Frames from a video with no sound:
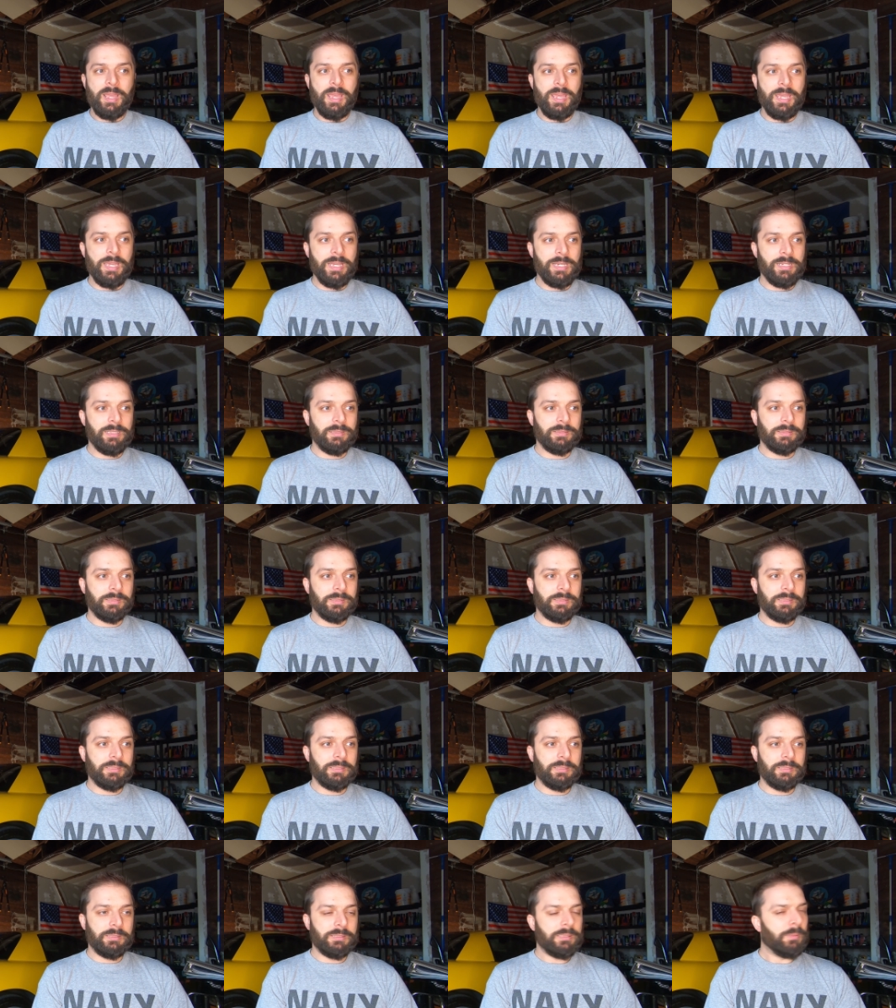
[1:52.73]
And
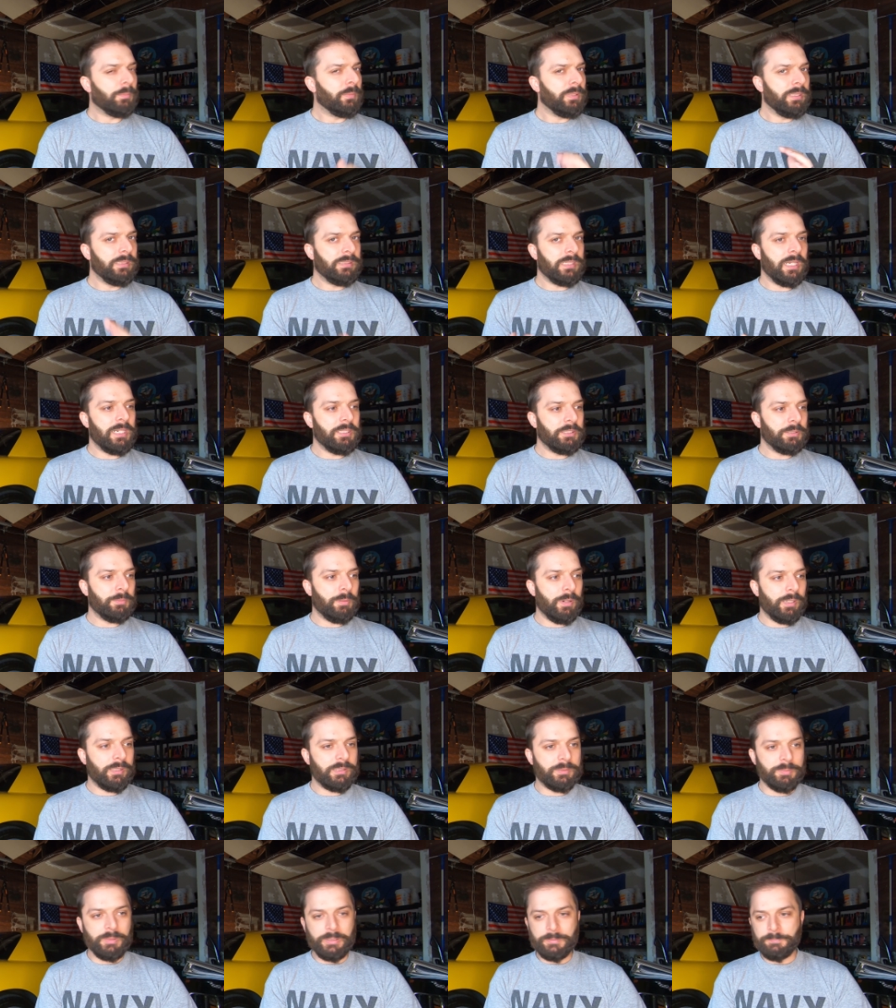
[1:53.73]
some of these kind of
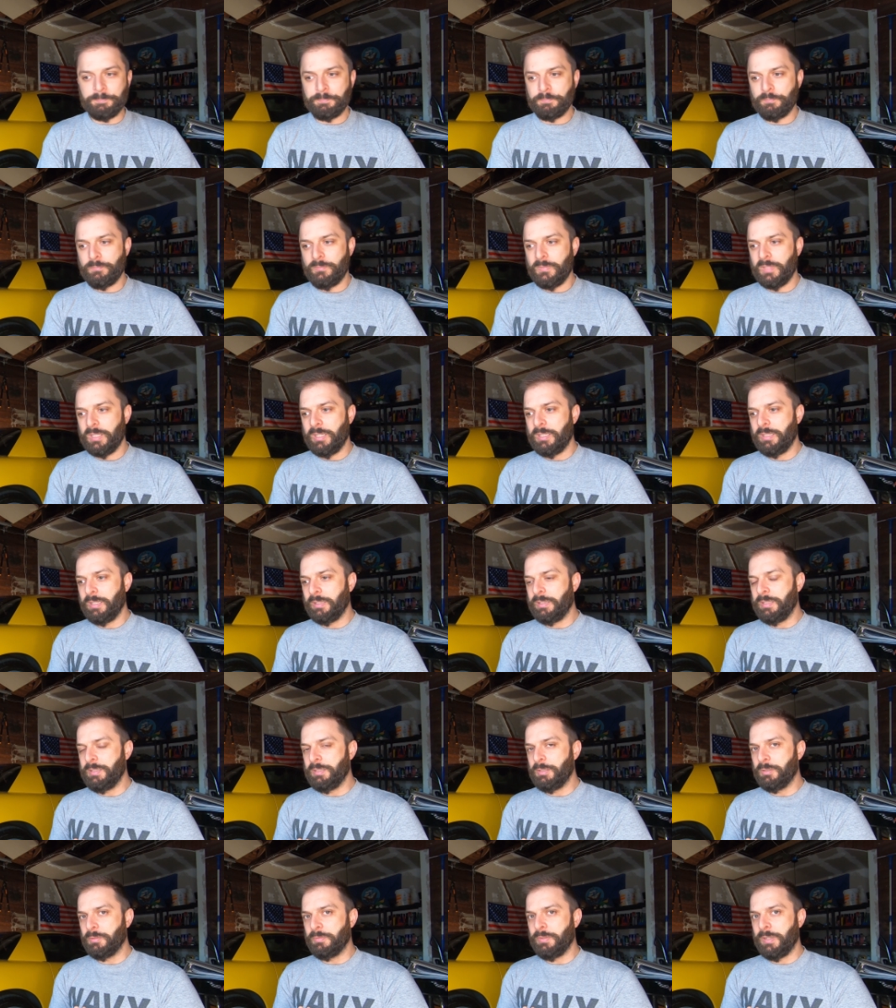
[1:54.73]
surprised me, and I
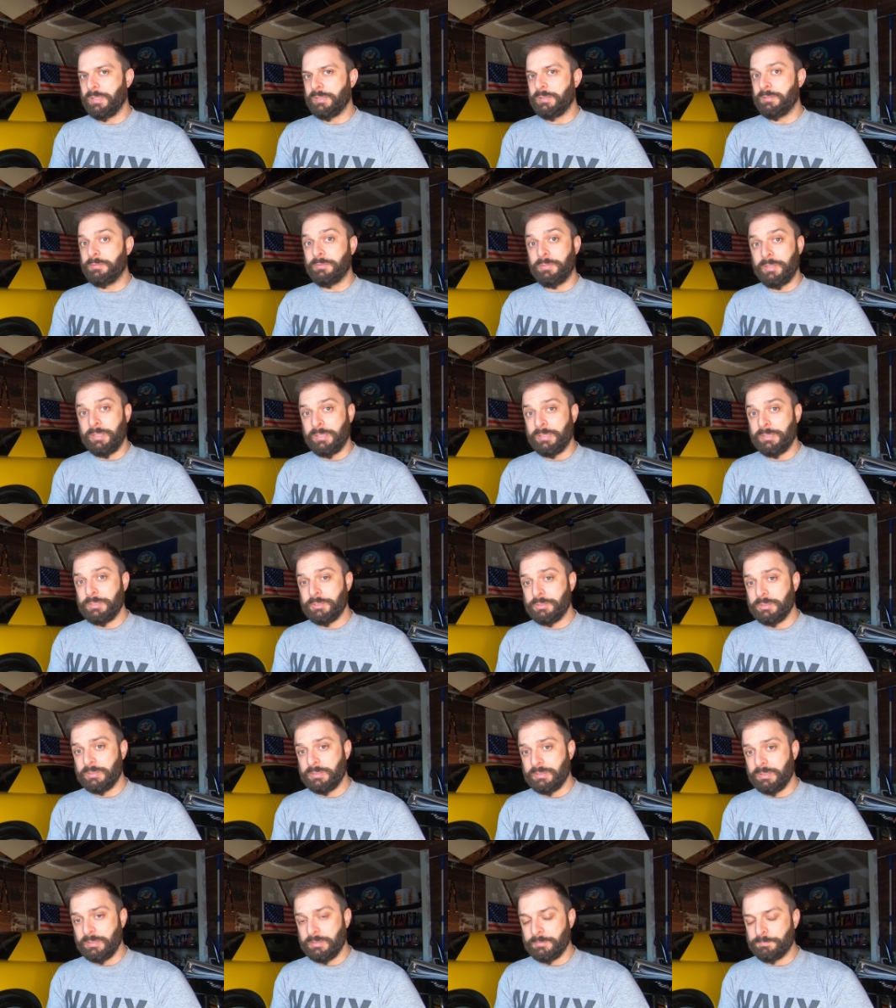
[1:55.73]
think you'll find it very
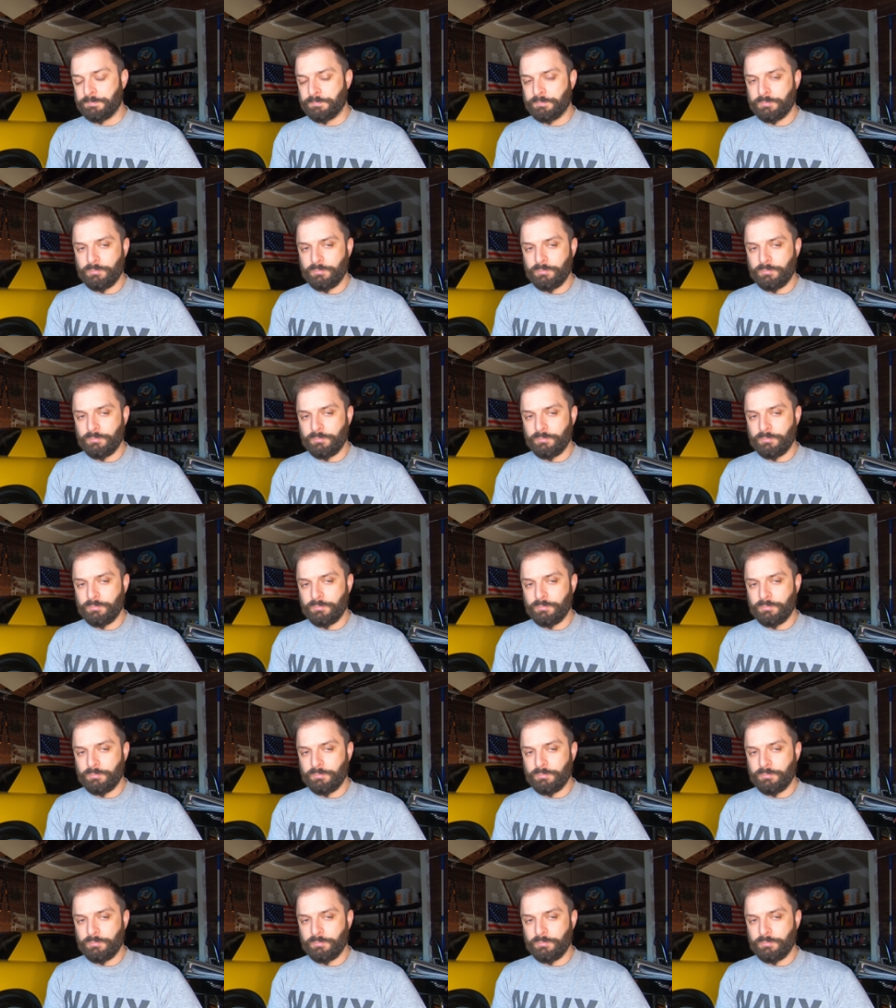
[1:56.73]
interesting.